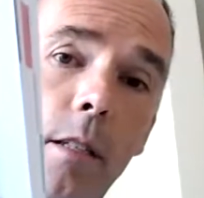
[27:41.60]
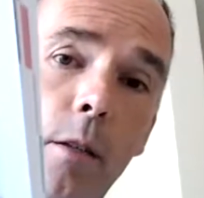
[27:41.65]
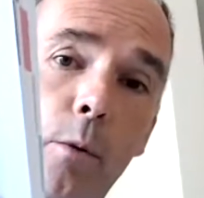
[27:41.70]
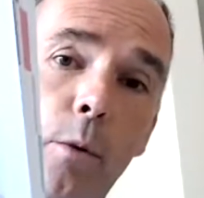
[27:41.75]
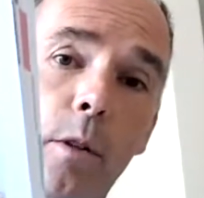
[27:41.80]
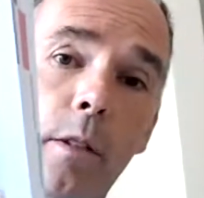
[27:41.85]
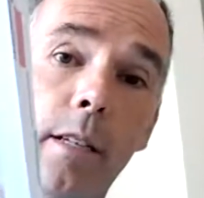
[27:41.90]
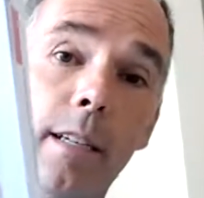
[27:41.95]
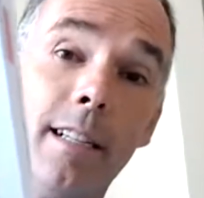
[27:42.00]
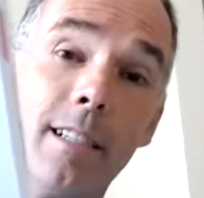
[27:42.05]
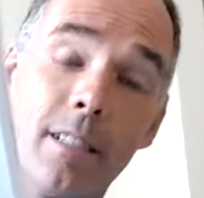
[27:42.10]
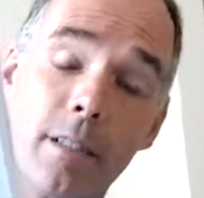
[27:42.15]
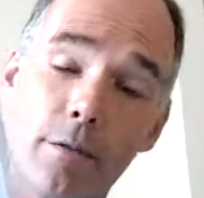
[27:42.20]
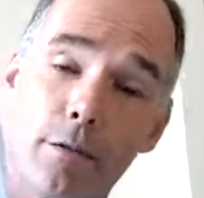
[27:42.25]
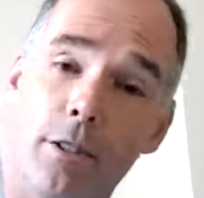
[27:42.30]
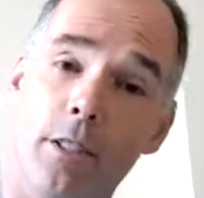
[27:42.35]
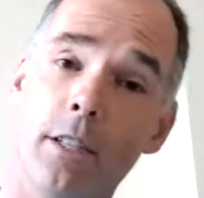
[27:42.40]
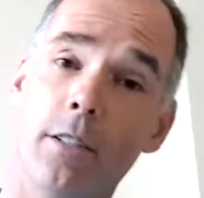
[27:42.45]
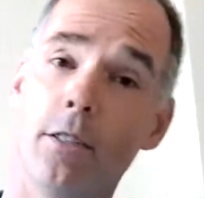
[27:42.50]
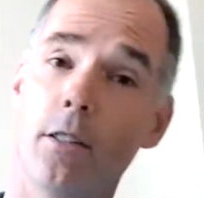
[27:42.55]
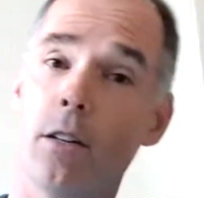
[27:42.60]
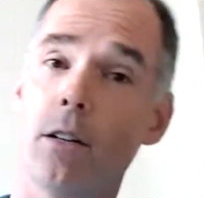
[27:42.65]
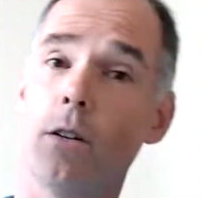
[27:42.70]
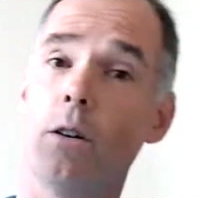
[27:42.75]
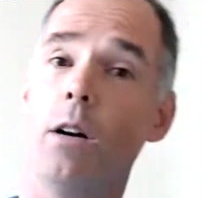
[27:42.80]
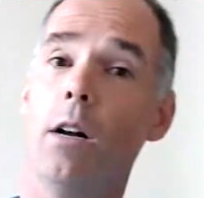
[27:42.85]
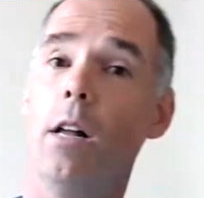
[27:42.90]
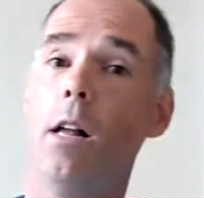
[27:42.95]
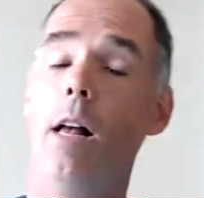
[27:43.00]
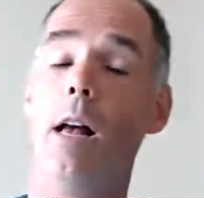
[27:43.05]
working in San
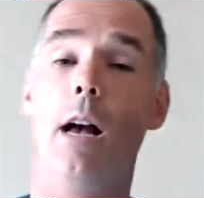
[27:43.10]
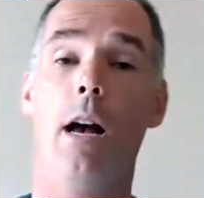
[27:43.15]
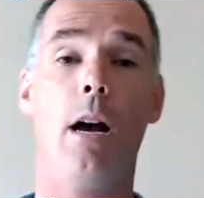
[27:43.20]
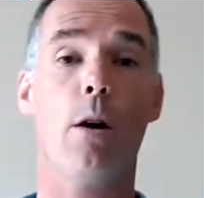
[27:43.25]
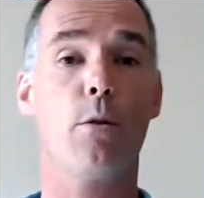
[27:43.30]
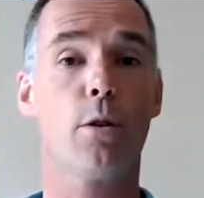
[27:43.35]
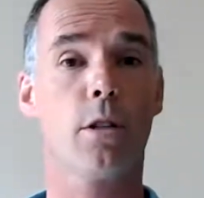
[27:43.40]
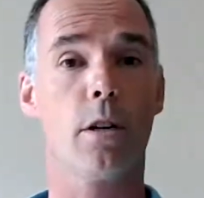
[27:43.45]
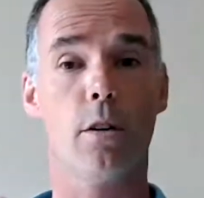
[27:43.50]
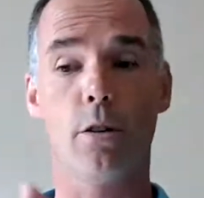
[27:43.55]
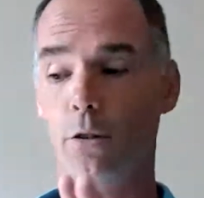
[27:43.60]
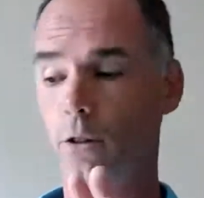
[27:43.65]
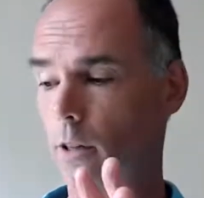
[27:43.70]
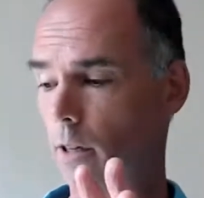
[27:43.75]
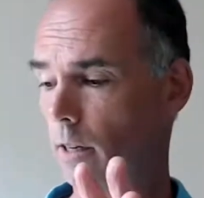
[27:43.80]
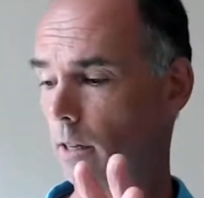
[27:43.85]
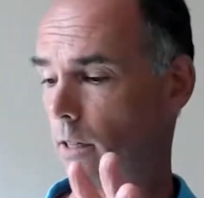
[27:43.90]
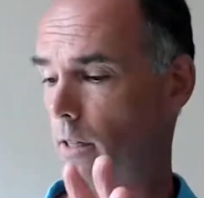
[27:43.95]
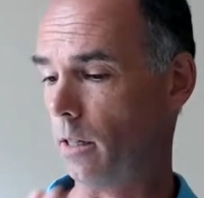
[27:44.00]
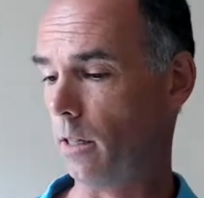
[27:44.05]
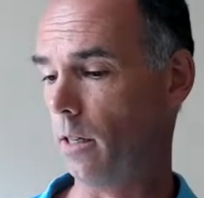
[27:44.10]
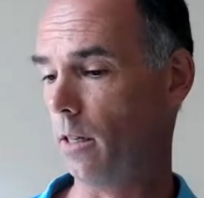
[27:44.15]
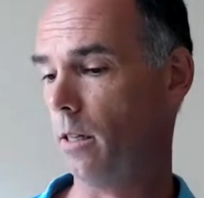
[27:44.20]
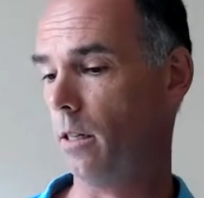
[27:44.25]
Francisco. I was hosting